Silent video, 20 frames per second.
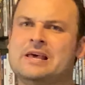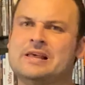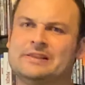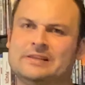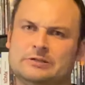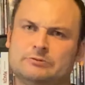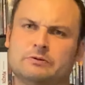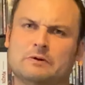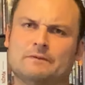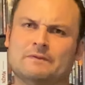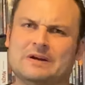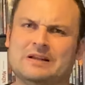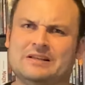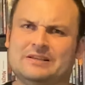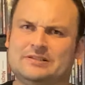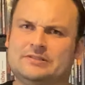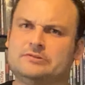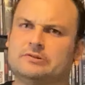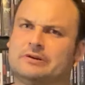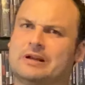This one
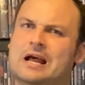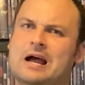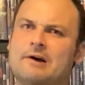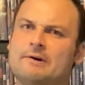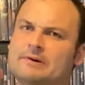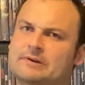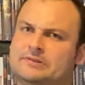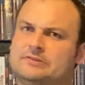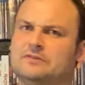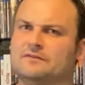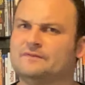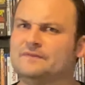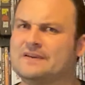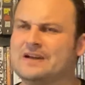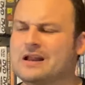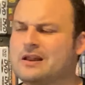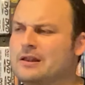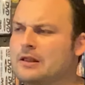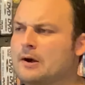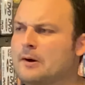really stood out as something
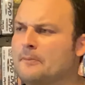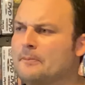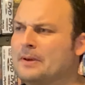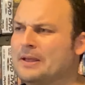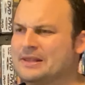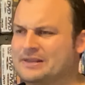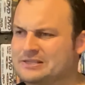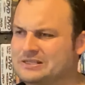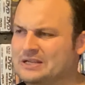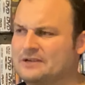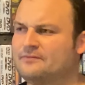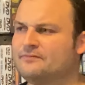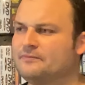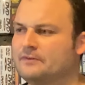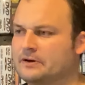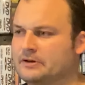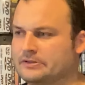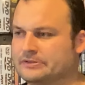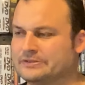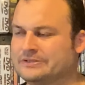a little bit
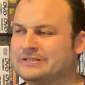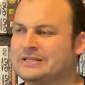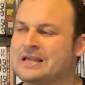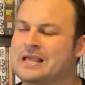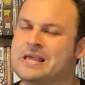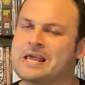different.